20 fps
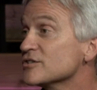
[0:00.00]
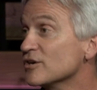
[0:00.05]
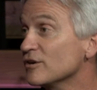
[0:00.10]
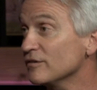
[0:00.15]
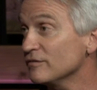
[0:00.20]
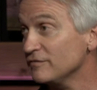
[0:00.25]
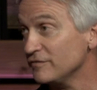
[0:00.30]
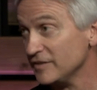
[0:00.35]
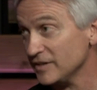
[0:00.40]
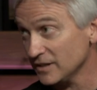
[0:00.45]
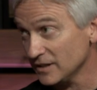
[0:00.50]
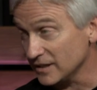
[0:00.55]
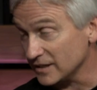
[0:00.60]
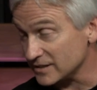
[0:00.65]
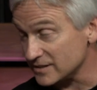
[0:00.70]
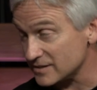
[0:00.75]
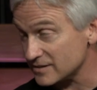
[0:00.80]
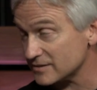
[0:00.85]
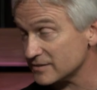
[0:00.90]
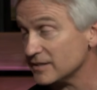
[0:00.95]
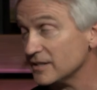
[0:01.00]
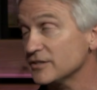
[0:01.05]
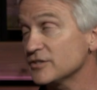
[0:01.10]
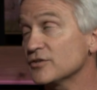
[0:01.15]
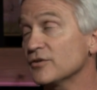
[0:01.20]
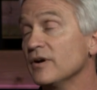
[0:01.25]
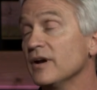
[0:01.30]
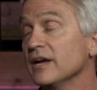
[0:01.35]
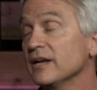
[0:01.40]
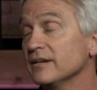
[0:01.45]
certain feelings. you do.
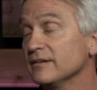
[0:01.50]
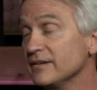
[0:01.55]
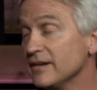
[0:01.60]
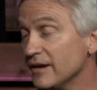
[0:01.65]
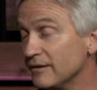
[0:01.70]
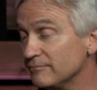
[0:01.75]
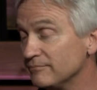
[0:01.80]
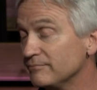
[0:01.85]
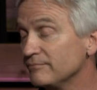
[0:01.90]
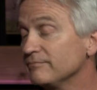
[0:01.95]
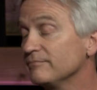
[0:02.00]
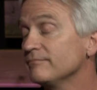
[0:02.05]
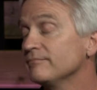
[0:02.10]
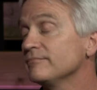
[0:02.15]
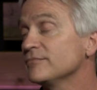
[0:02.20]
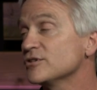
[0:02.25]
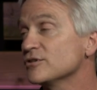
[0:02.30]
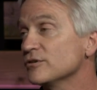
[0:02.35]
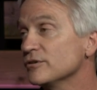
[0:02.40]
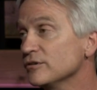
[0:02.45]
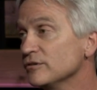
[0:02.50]
That's right. Yeah. You do. Sure